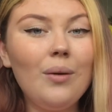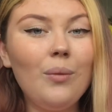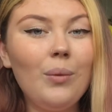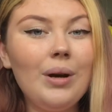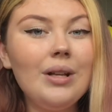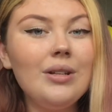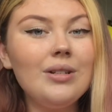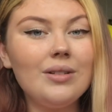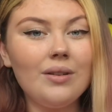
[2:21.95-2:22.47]

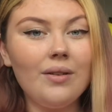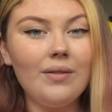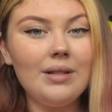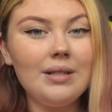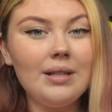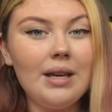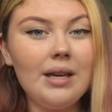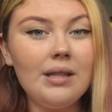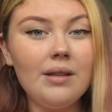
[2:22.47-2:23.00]
which is
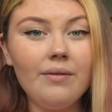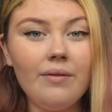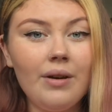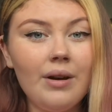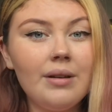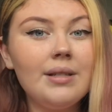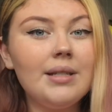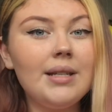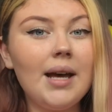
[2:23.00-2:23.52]
obviously the
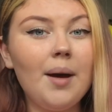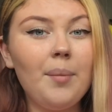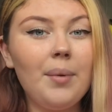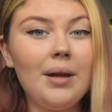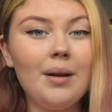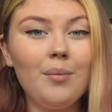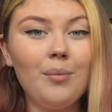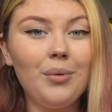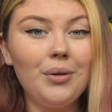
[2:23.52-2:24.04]
first step
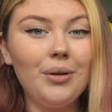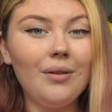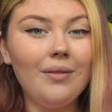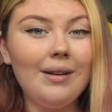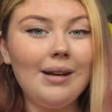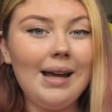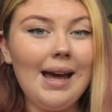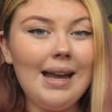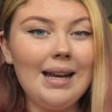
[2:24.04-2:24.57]
in
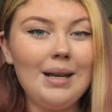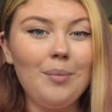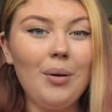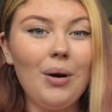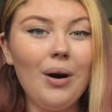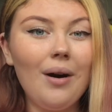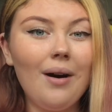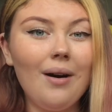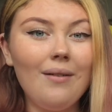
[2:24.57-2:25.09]
improving any
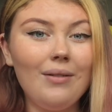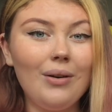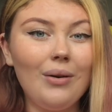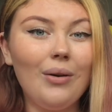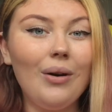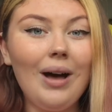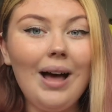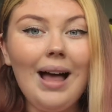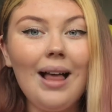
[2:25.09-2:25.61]
part of
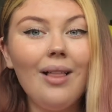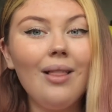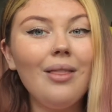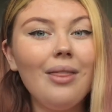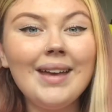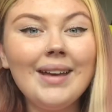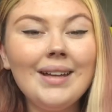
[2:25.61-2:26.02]
your health.